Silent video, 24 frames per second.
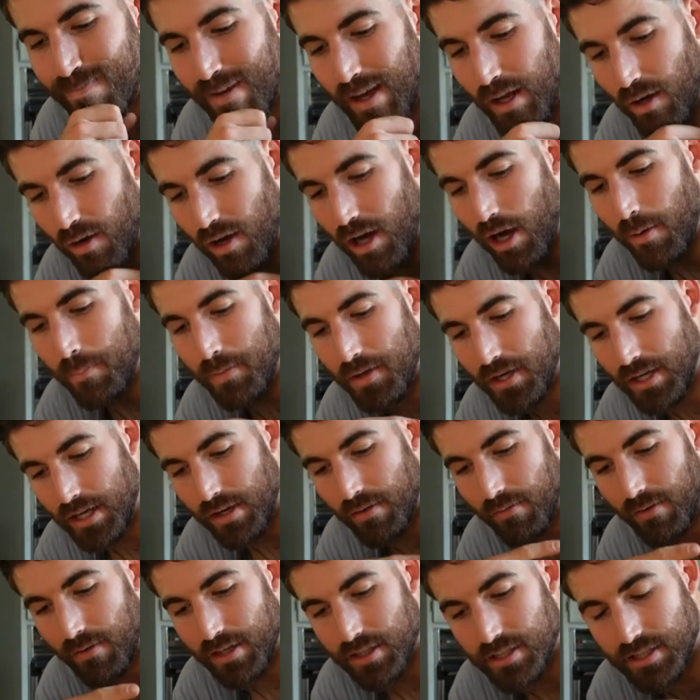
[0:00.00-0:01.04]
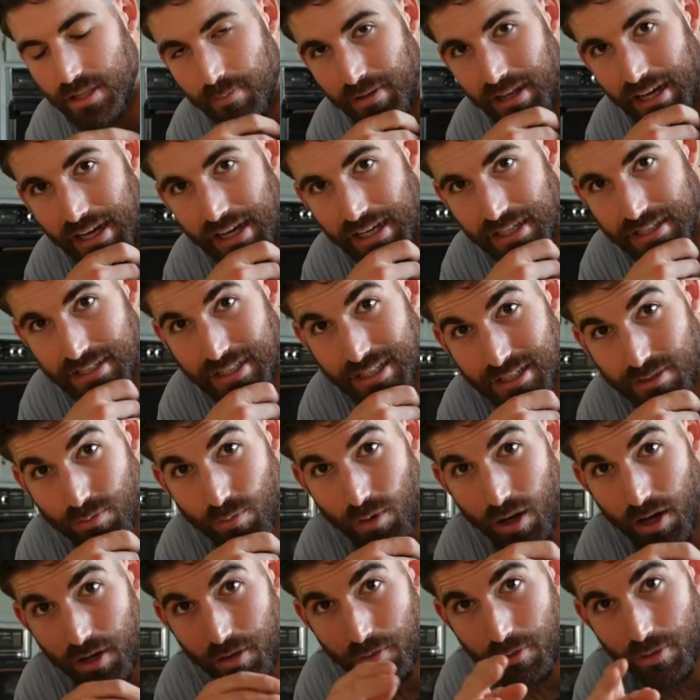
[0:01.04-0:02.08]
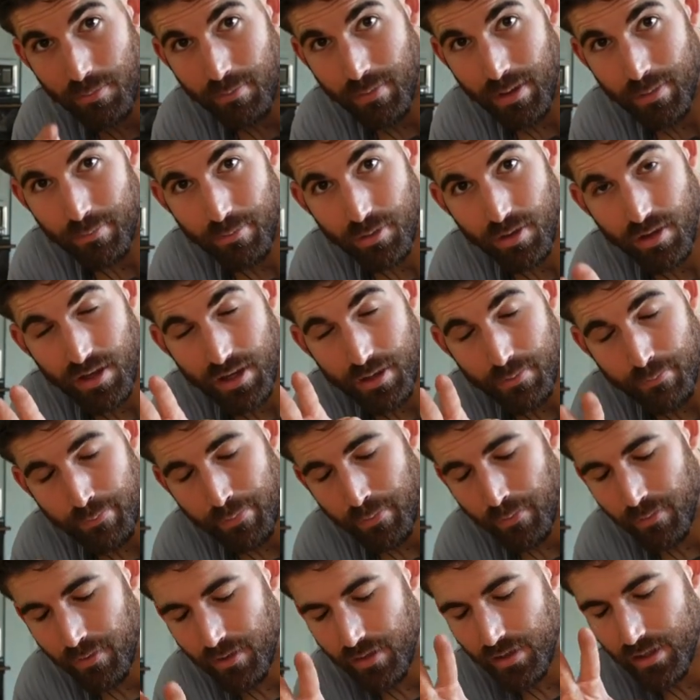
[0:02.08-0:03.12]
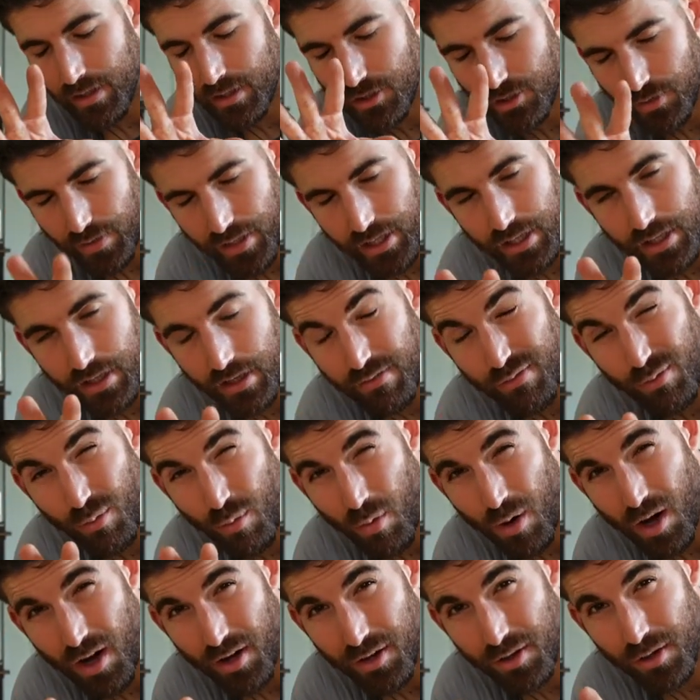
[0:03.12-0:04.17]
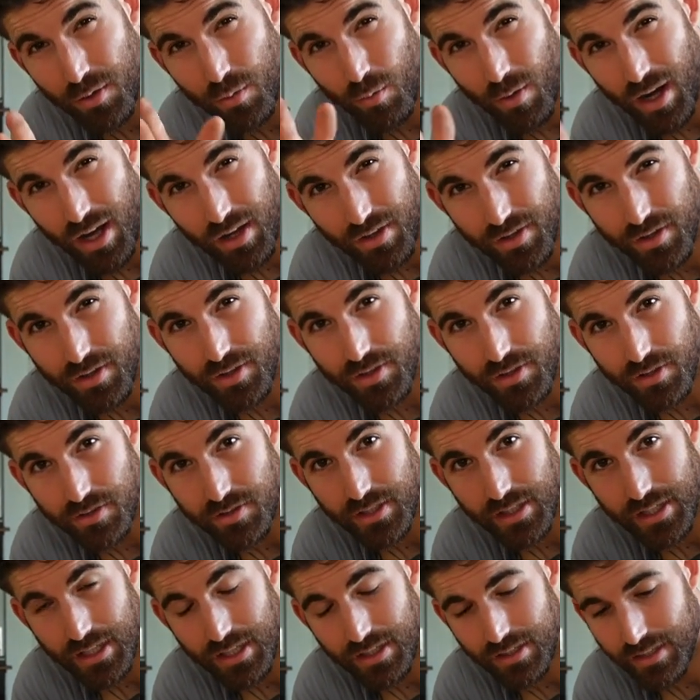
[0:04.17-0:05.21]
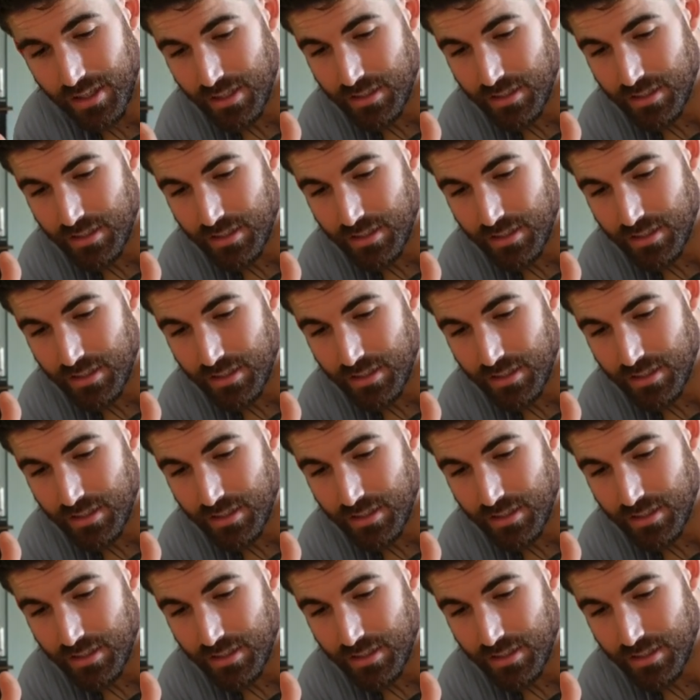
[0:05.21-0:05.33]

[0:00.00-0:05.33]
it'll help you get rid of some of that excess water. Remember, important, drink enough water while you're using it.